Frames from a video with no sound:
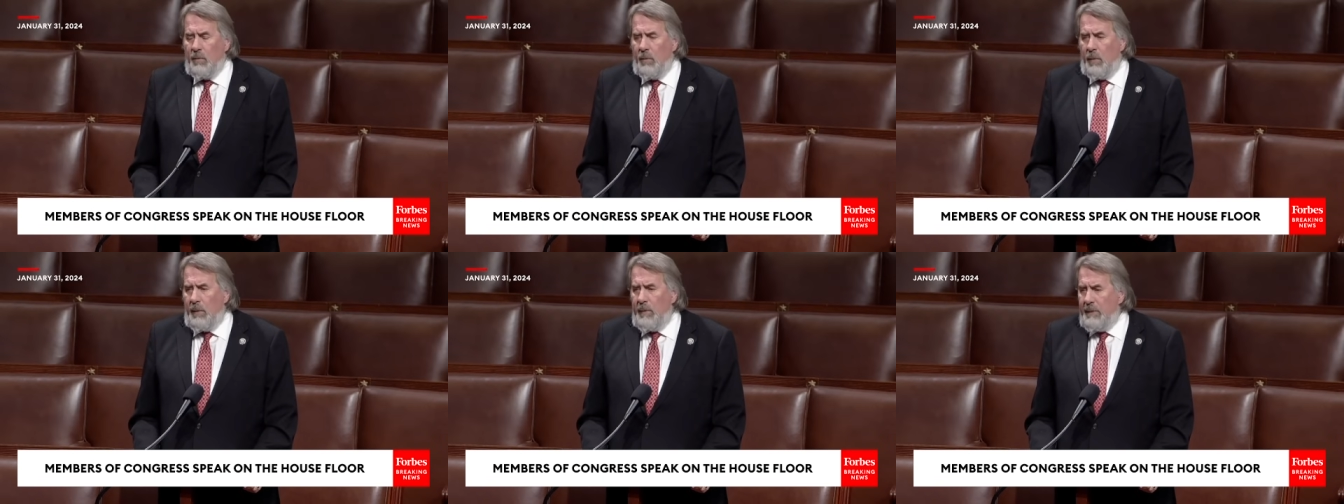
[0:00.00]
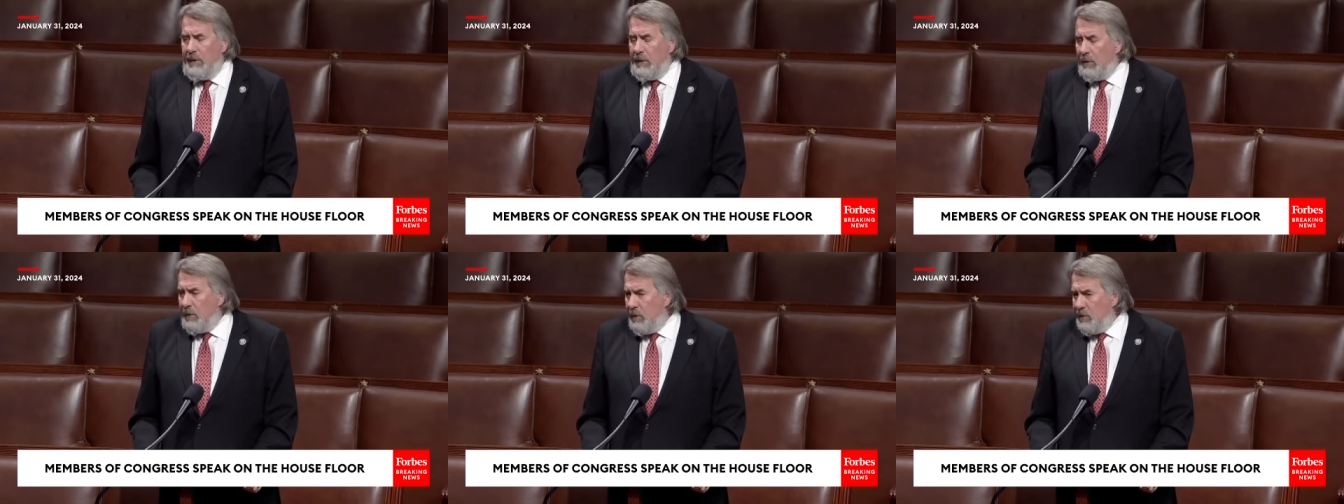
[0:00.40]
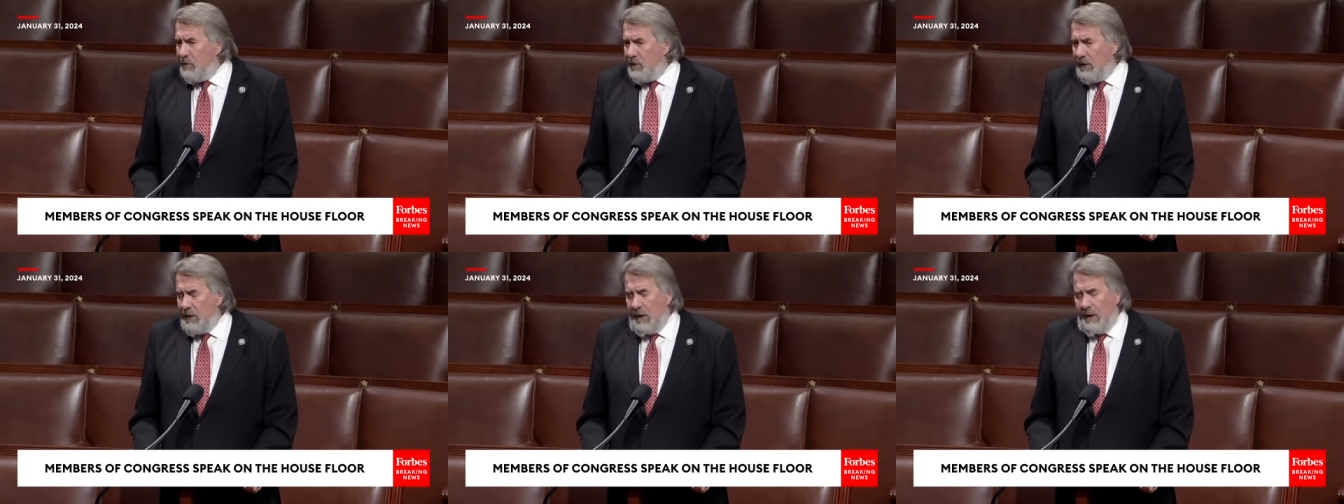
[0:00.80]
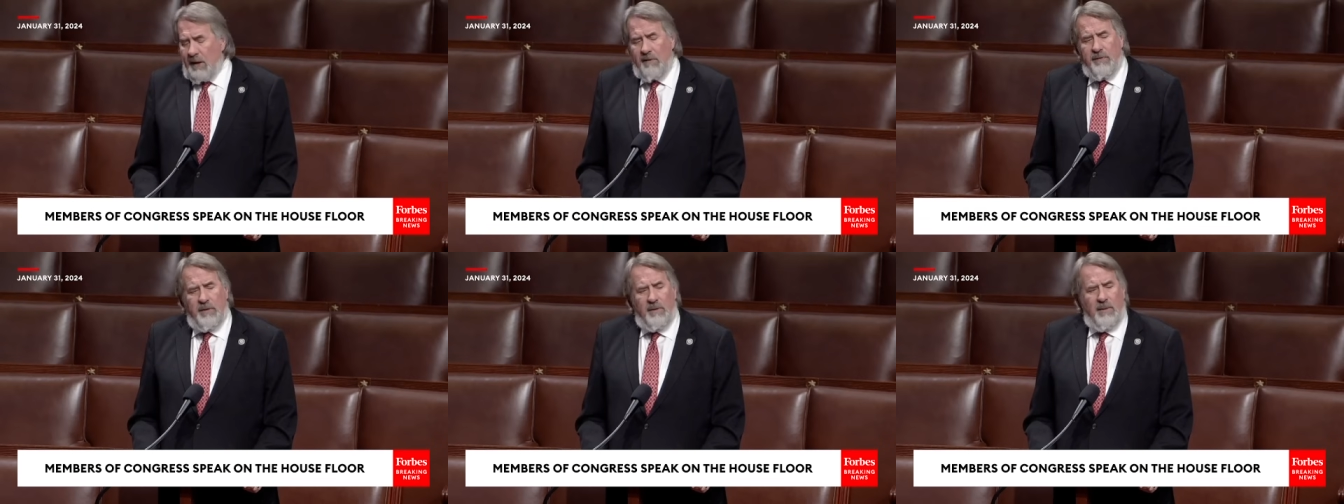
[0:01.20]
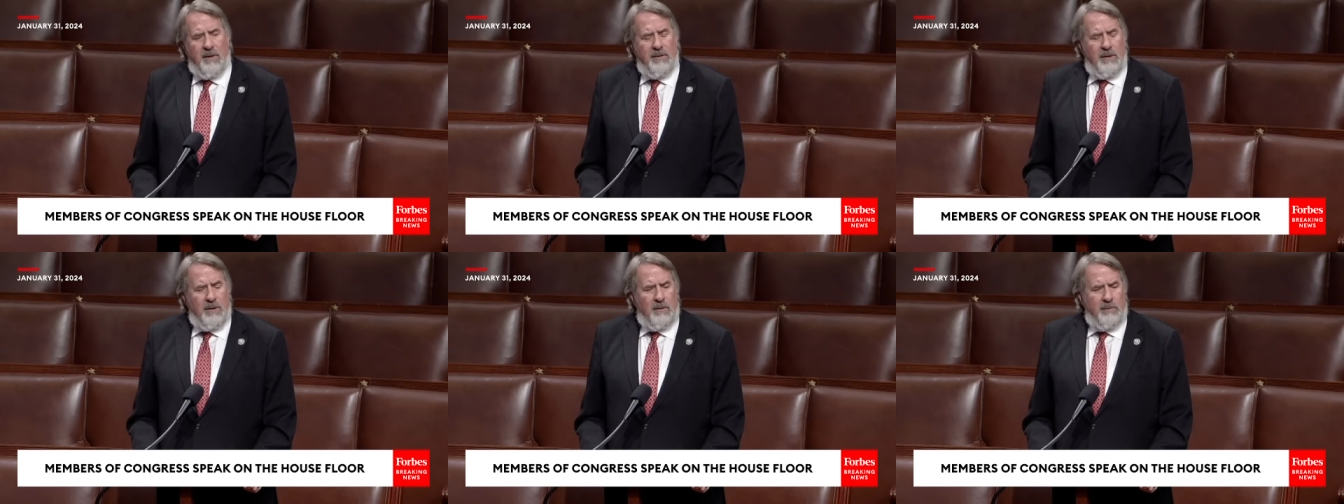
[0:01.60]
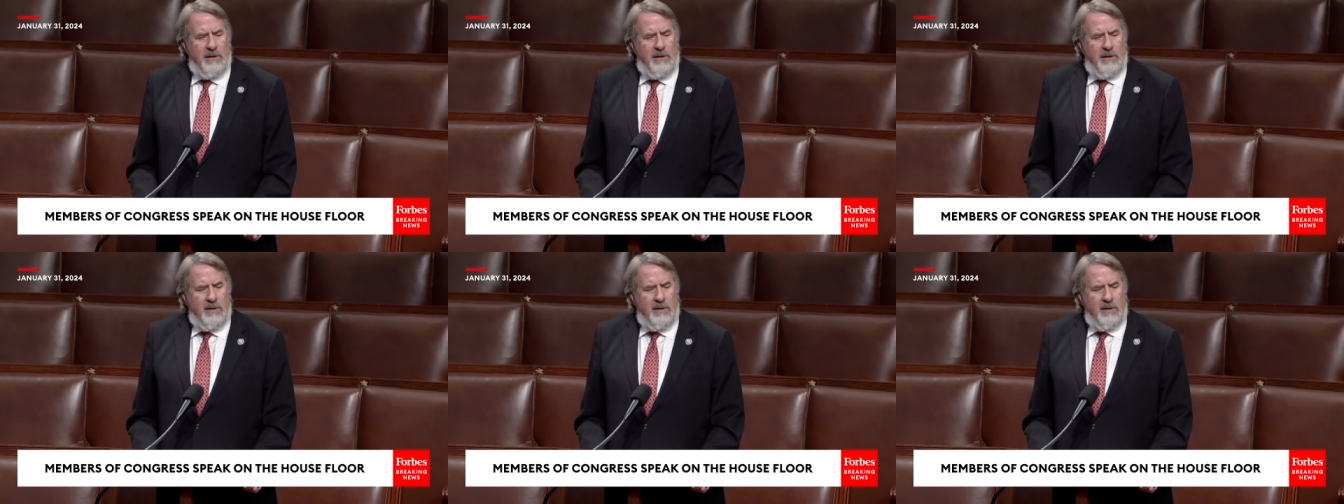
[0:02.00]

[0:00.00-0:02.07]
One maybe you don't always see that often around here.